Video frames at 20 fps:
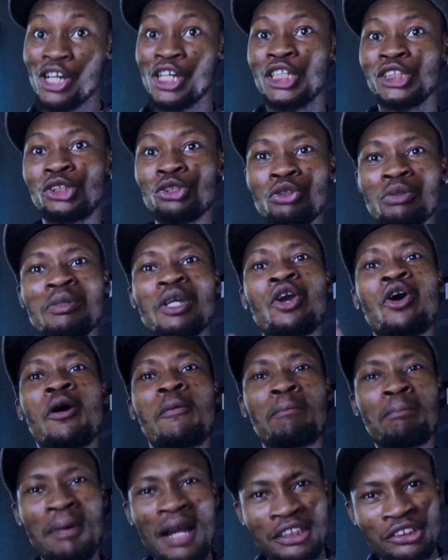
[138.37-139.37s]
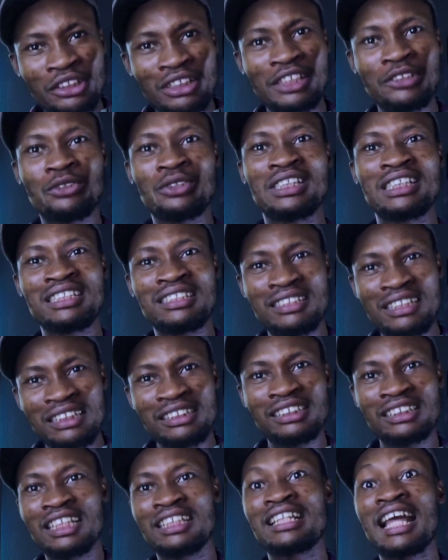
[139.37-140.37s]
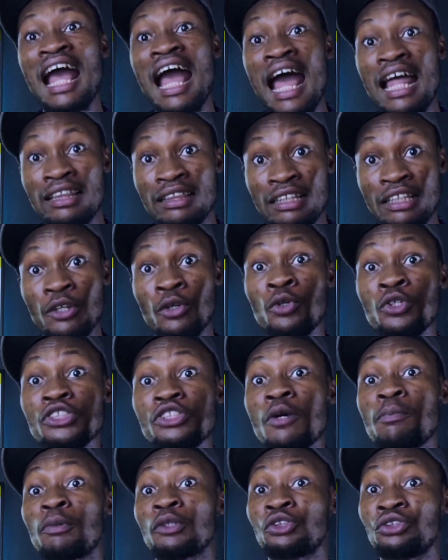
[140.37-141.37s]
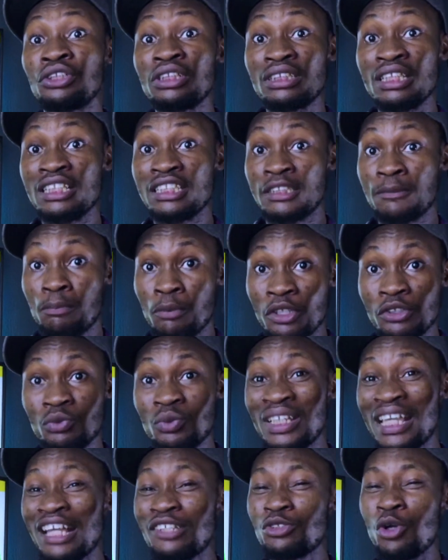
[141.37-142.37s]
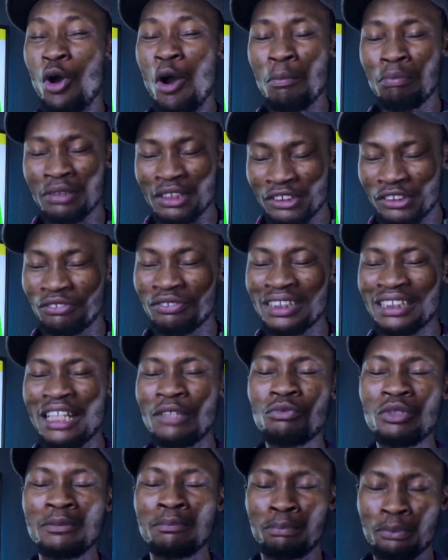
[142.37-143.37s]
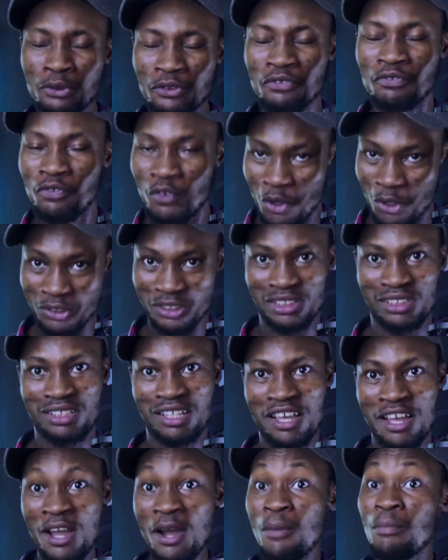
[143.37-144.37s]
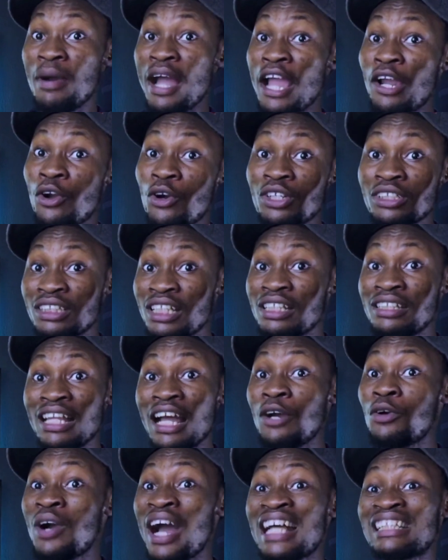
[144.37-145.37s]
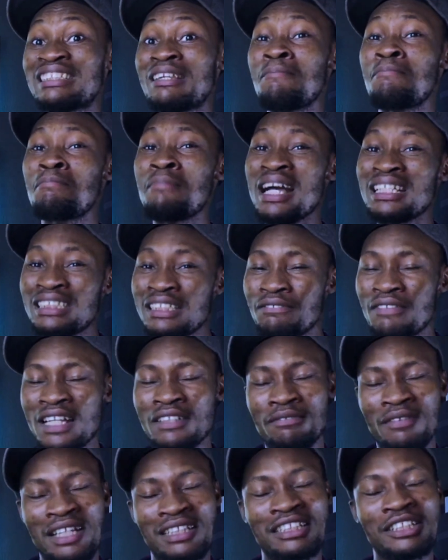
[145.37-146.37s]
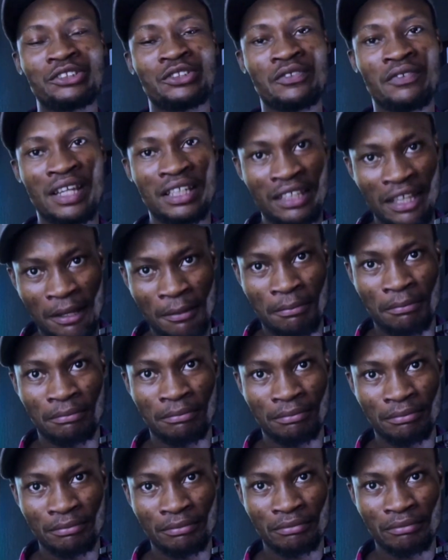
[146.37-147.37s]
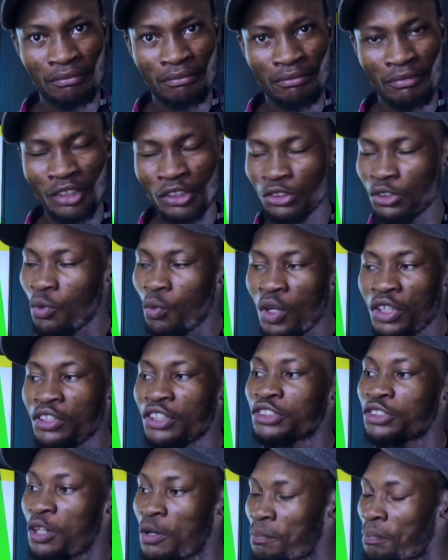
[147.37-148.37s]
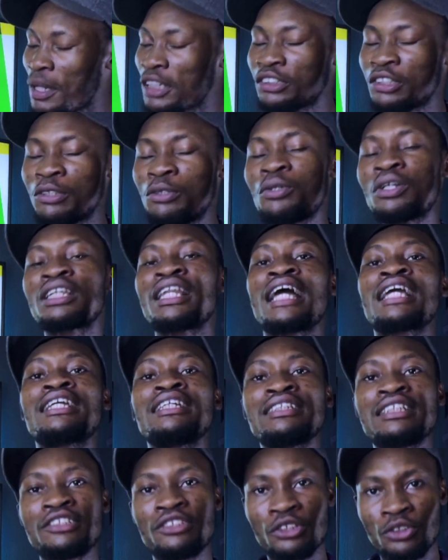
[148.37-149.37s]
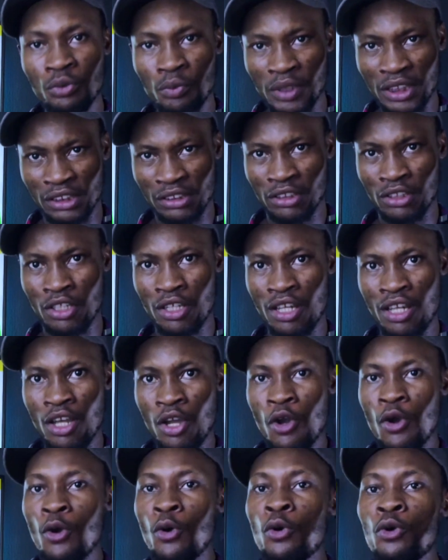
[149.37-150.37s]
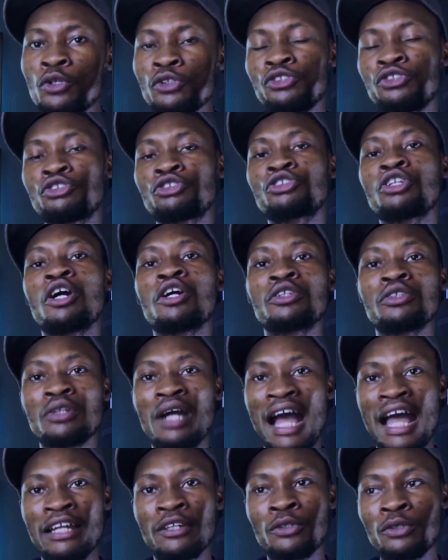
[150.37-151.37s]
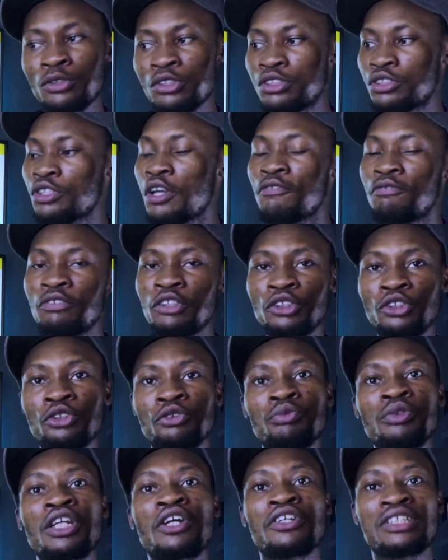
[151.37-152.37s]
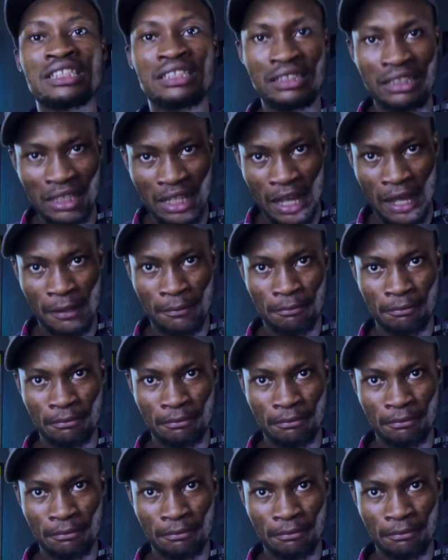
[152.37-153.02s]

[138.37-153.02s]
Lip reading: should we be compassionate to the cisgender athlete whose opportunity in sports will get obliterated with brute force by a contender who has a massive advantage over them? So what does compassion look like in this situation? Whose struggle and whose suffering should we consider?